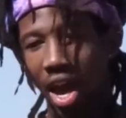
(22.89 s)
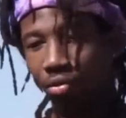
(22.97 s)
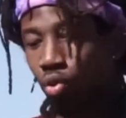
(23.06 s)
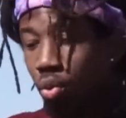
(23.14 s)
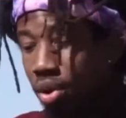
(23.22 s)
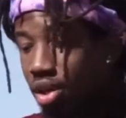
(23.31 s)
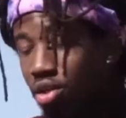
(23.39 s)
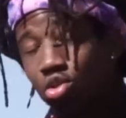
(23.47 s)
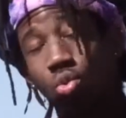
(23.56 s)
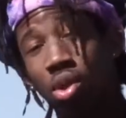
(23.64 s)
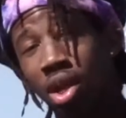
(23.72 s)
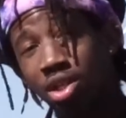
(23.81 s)
If we were to
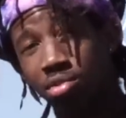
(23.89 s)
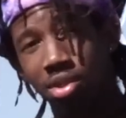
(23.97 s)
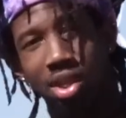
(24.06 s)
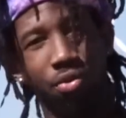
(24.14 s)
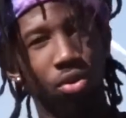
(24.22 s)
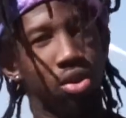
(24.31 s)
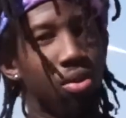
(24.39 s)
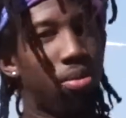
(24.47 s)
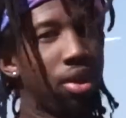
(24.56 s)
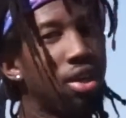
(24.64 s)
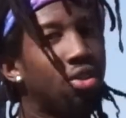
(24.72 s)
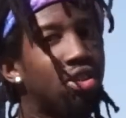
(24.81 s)
use one hundred percent
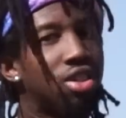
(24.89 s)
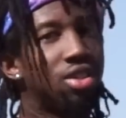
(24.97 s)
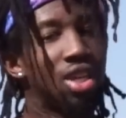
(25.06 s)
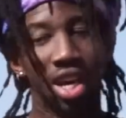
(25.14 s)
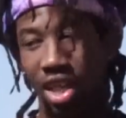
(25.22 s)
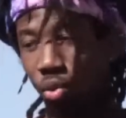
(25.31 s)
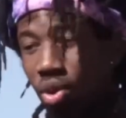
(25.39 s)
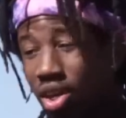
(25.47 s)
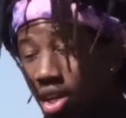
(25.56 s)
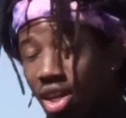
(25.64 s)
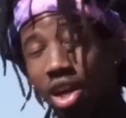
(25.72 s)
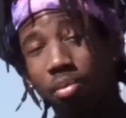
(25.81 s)
renewable energies, then we
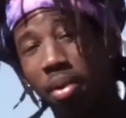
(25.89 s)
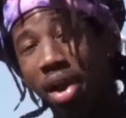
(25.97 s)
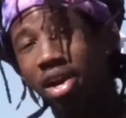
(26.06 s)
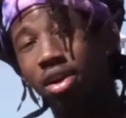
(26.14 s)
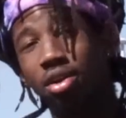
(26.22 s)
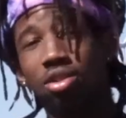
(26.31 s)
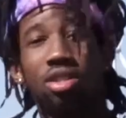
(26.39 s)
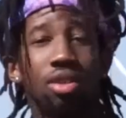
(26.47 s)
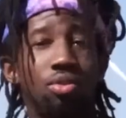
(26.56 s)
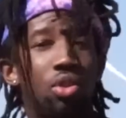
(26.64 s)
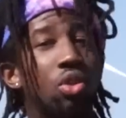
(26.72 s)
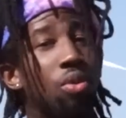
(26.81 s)
can cut back on our
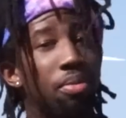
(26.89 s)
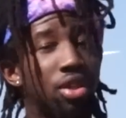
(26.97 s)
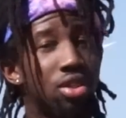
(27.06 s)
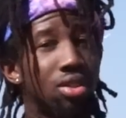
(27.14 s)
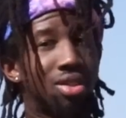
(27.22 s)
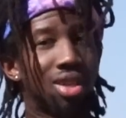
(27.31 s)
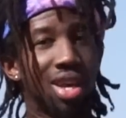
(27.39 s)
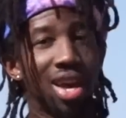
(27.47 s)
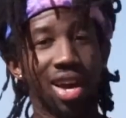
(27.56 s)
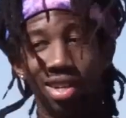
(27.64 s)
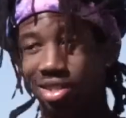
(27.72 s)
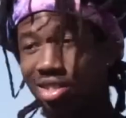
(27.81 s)
C O two emissions
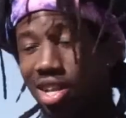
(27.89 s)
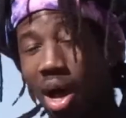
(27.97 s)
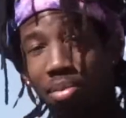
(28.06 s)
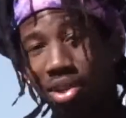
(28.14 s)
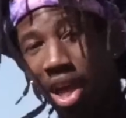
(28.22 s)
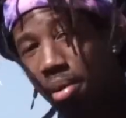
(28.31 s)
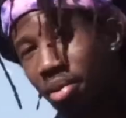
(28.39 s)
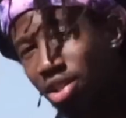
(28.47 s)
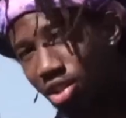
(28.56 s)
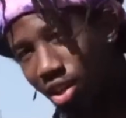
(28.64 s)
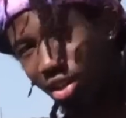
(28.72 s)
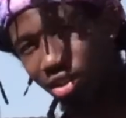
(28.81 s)
and stop climate
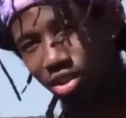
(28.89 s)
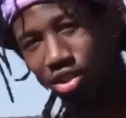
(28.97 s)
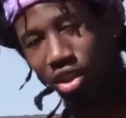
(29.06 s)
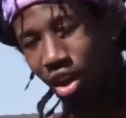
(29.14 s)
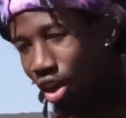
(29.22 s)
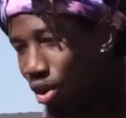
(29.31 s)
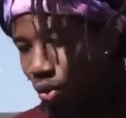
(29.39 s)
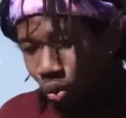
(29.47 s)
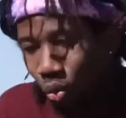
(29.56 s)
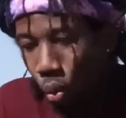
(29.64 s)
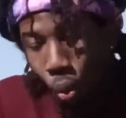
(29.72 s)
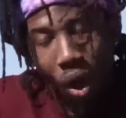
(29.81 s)
change.
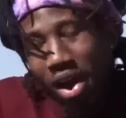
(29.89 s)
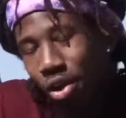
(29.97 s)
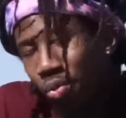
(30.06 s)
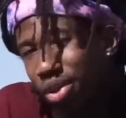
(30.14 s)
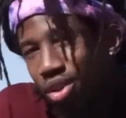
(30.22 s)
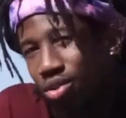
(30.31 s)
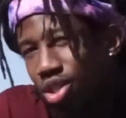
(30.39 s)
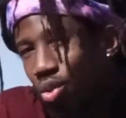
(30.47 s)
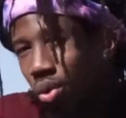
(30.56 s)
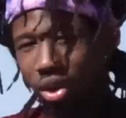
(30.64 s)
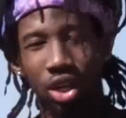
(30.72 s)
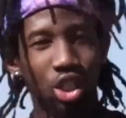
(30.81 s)
Why aren't we
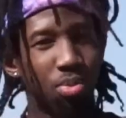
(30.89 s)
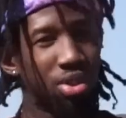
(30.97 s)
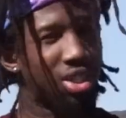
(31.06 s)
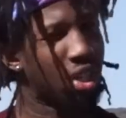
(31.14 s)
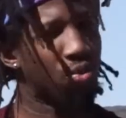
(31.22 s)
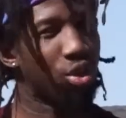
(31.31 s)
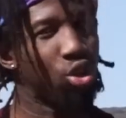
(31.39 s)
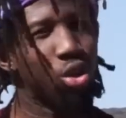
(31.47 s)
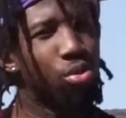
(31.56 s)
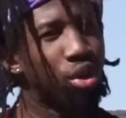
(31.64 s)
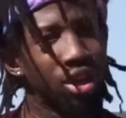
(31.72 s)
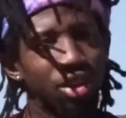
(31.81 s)
using one hundred percent
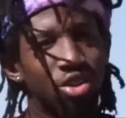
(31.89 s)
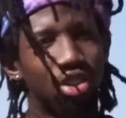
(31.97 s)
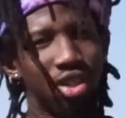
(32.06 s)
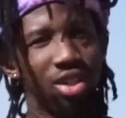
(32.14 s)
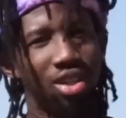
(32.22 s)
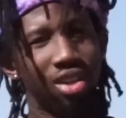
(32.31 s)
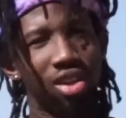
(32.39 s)
renewable energy?